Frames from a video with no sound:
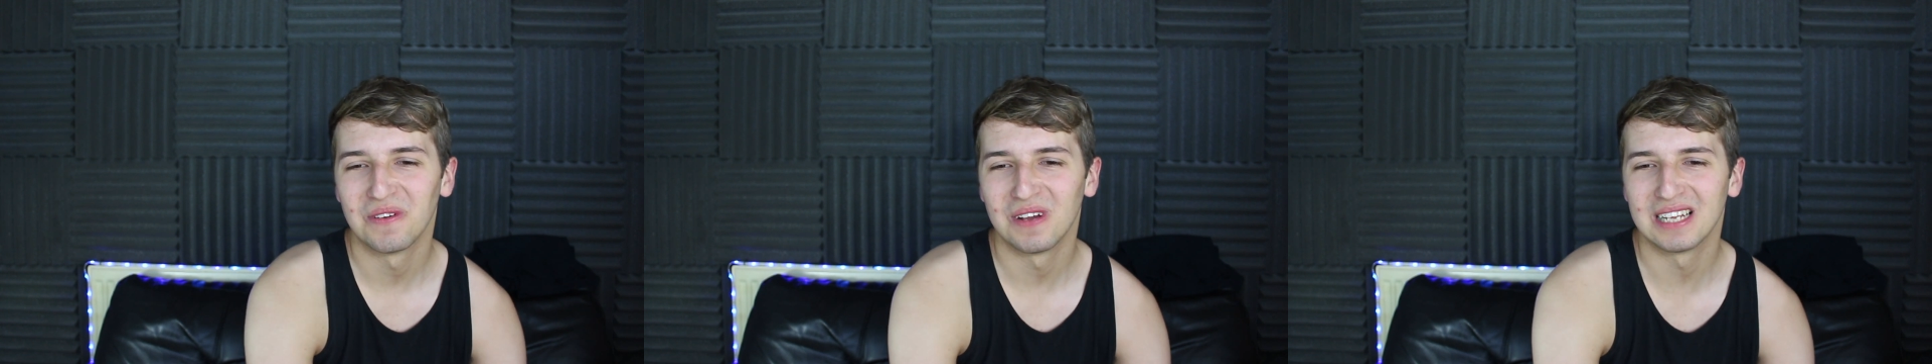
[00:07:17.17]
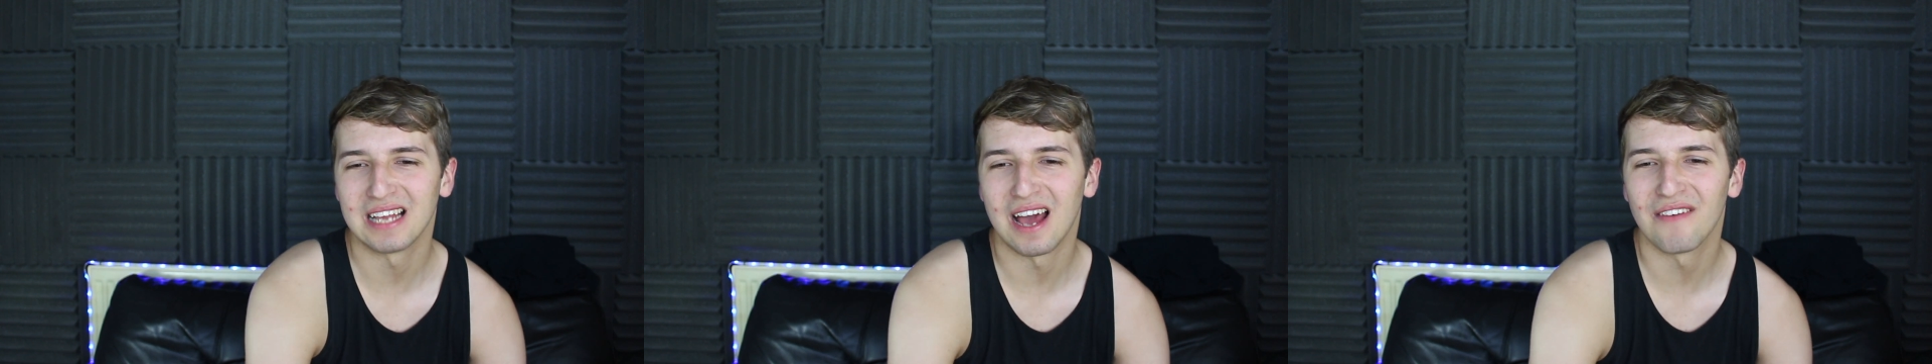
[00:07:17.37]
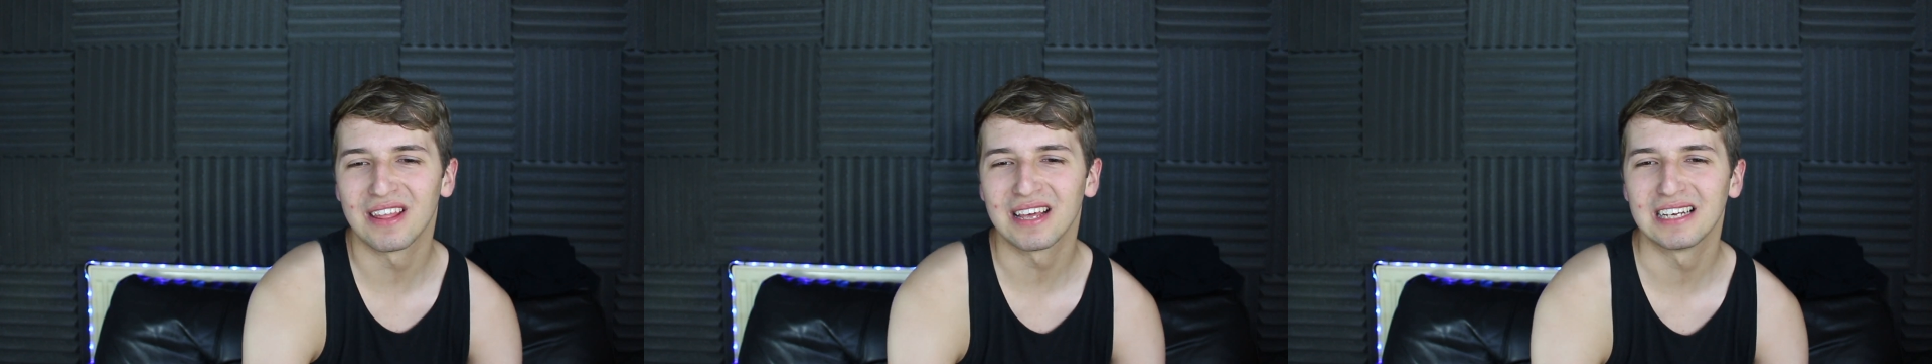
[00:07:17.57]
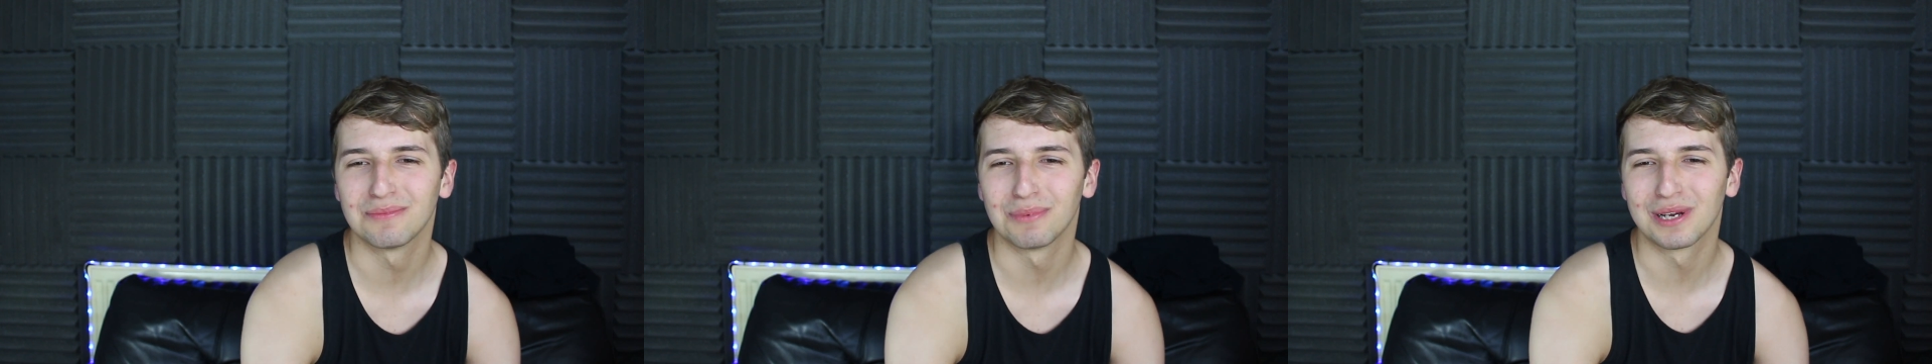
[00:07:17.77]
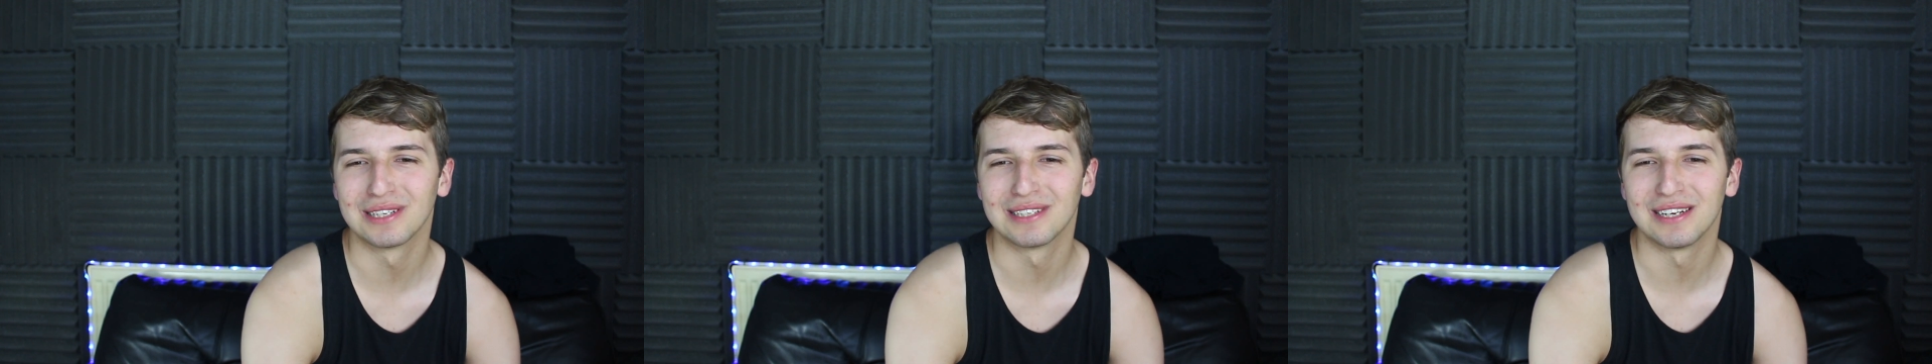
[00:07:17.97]
I think it's
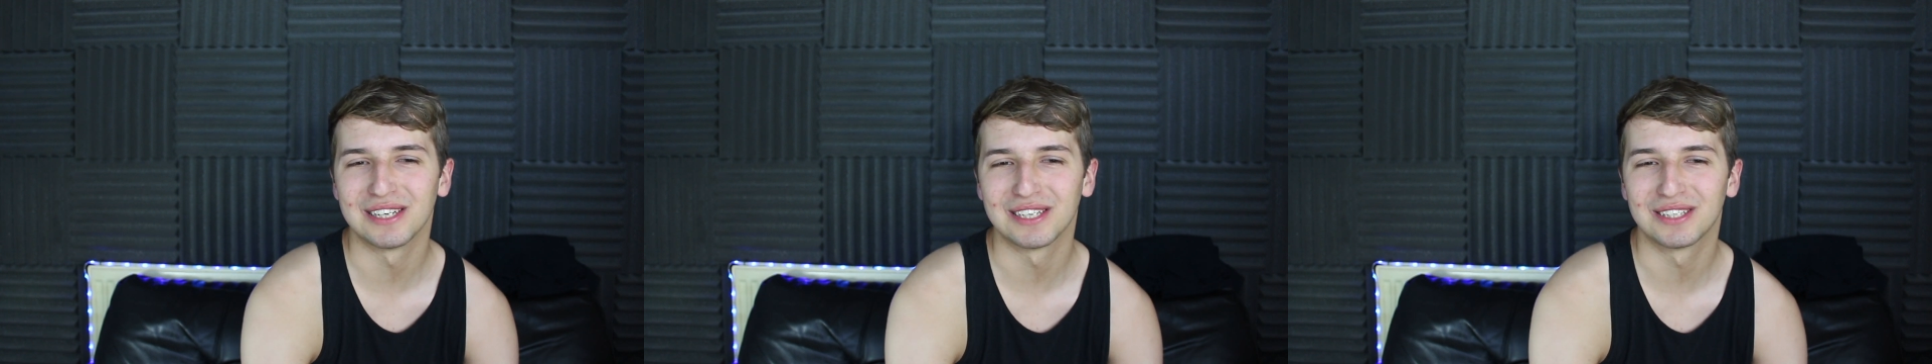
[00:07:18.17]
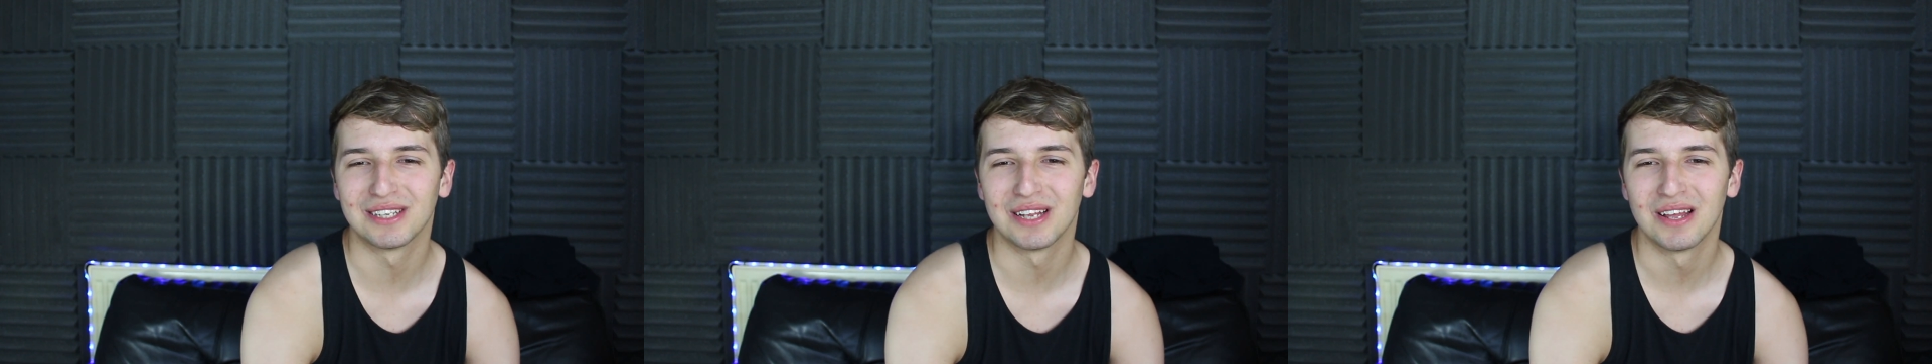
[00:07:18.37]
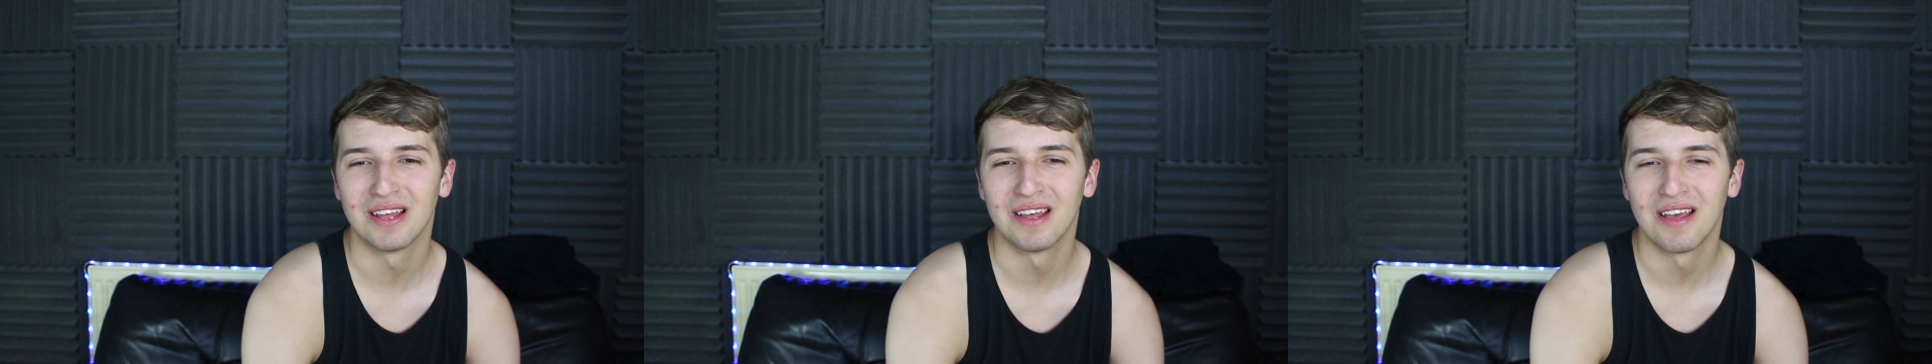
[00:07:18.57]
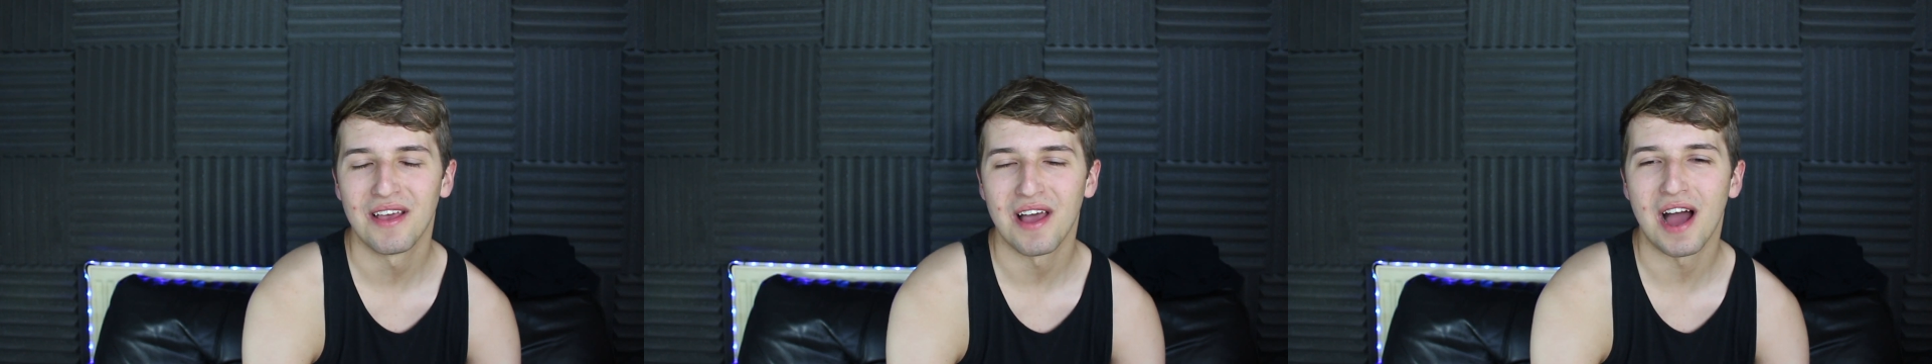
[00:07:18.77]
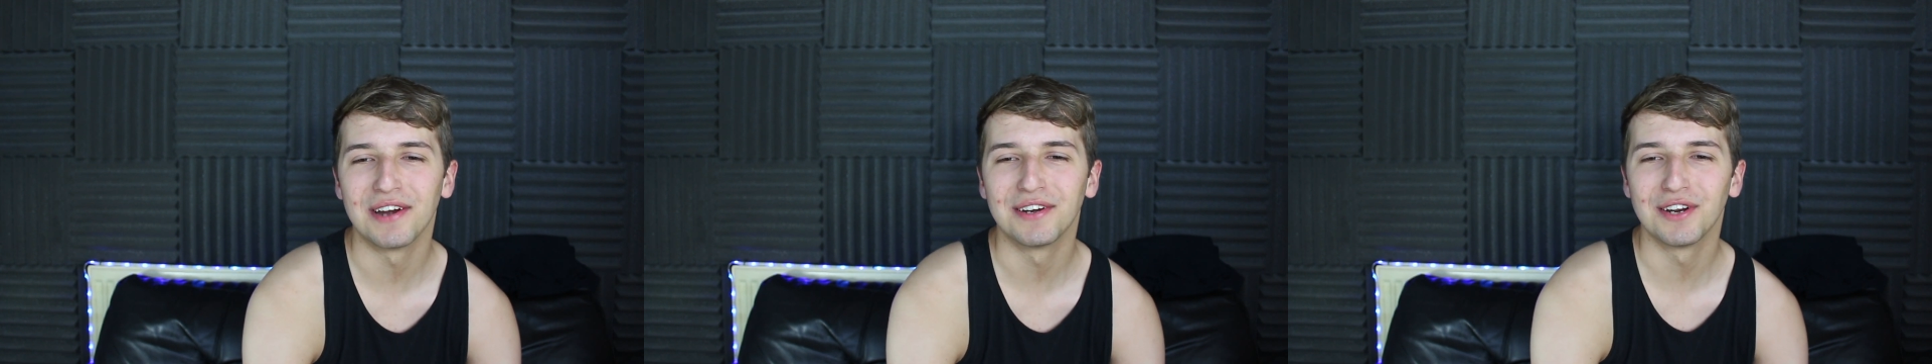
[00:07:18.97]
because
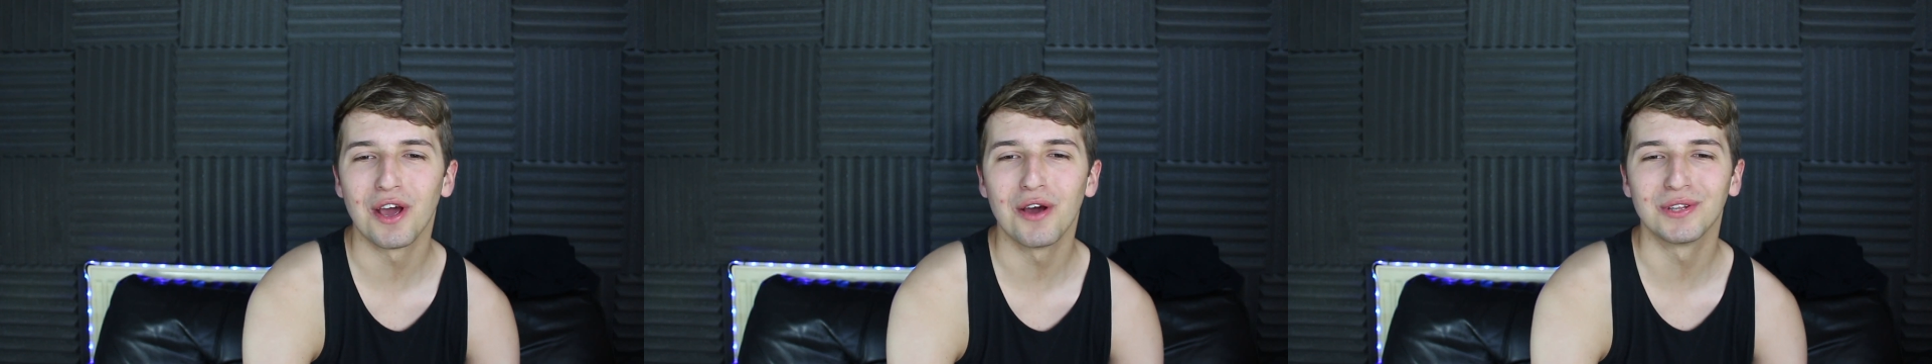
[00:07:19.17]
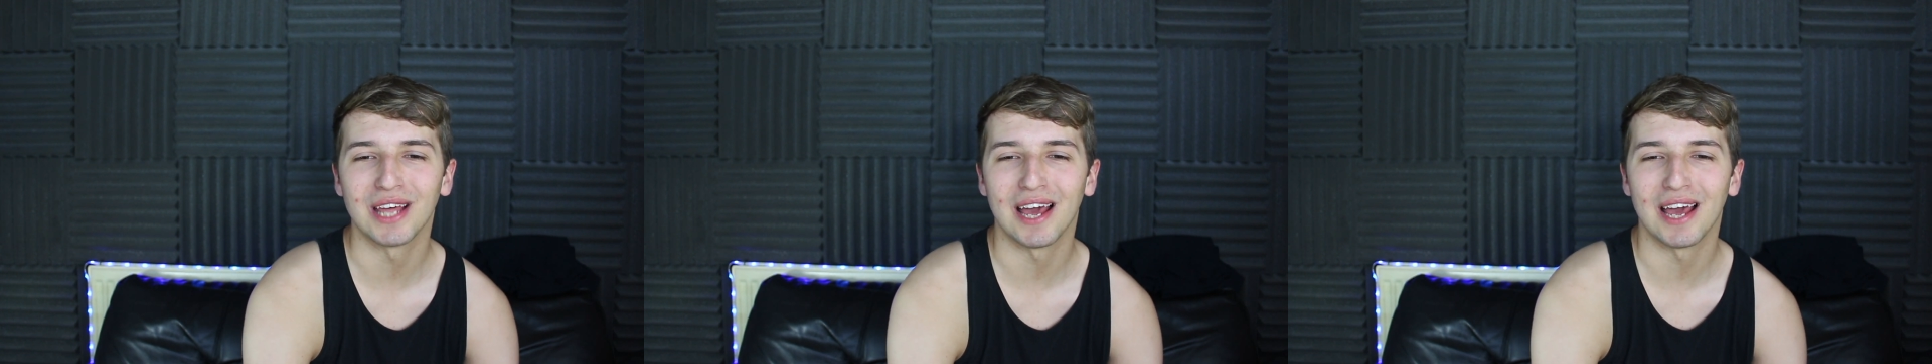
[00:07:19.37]
I know